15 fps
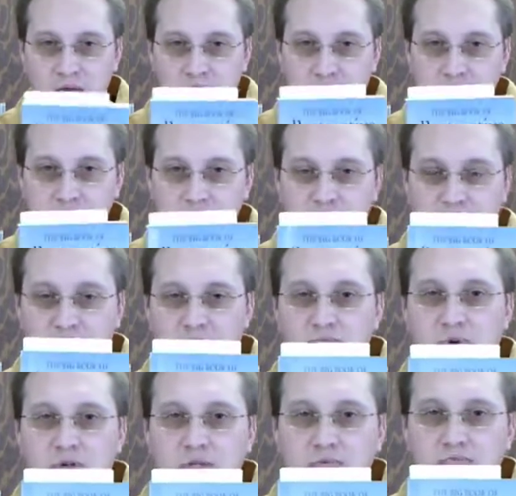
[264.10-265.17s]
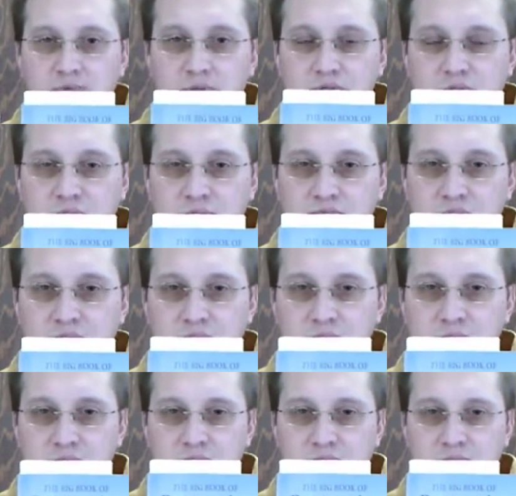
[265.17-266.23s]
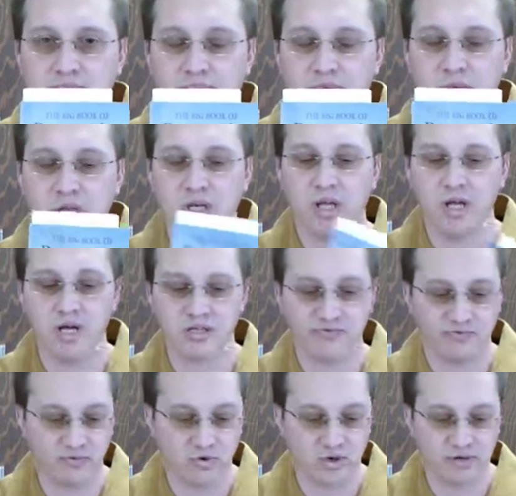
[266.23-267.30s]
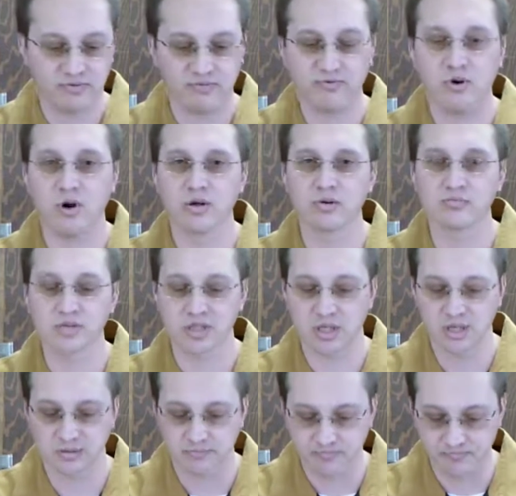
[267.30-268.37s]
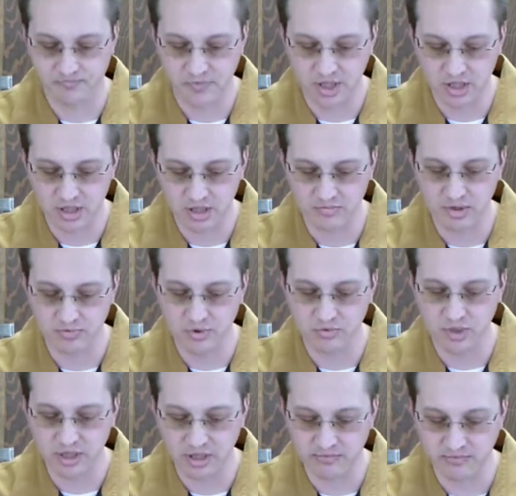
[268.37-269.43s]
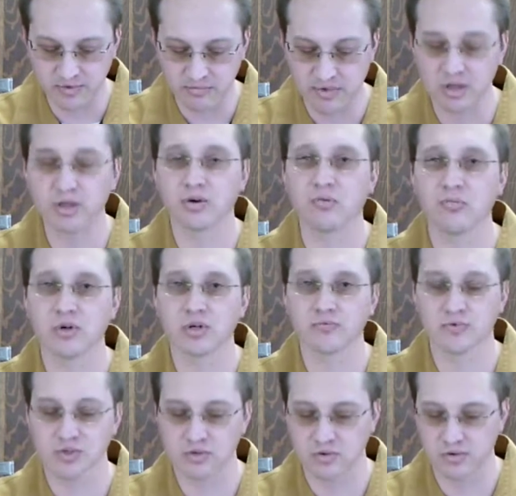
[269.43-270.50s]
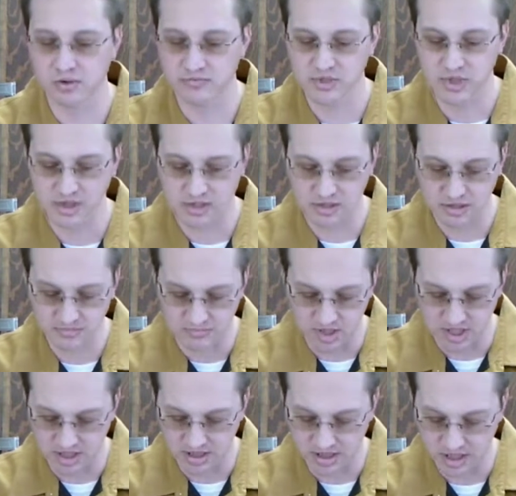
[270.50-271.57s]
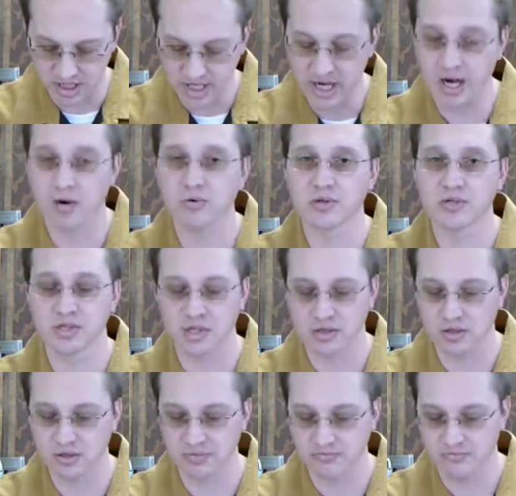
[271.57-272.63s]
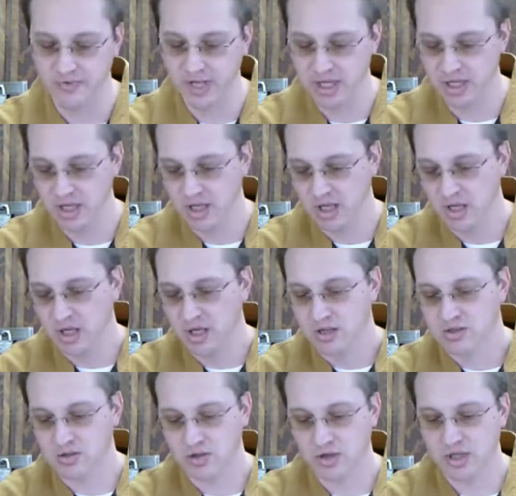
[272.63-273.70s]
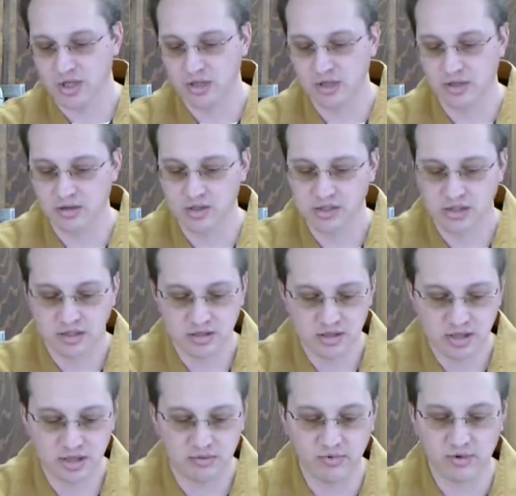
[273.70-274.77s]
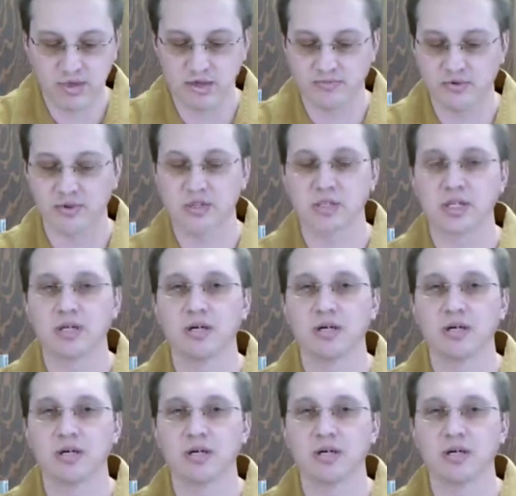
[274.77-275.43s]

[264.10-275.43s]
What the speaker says: this is the big book of restorative justice. It has 4 different volumes in it, and I'm going to be reading from the little book of restorative justice by Howard Zier. So you're going to notice that there's a couple of different